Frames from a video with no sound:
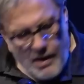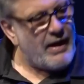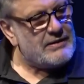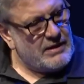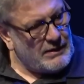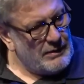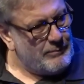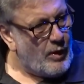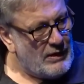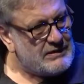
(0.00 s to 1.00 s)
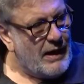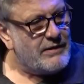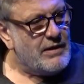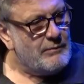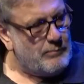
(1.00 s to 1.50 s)
radical
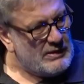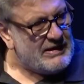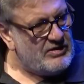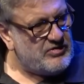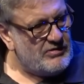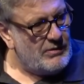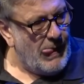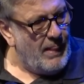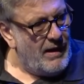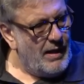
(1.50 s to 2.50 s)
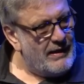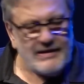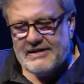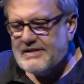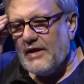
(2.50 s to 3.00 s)
proletarian position,
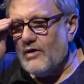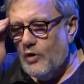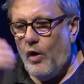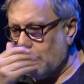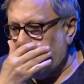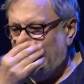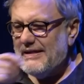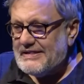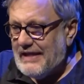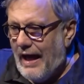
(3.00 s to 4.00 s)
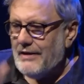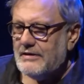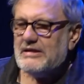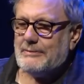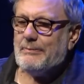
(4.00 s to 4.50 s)
it's not.
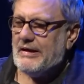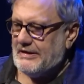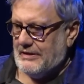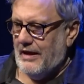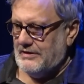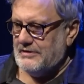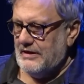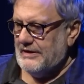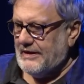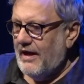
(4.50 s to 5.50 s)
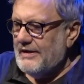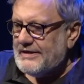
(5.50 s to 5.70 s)
Stalin speaks like this.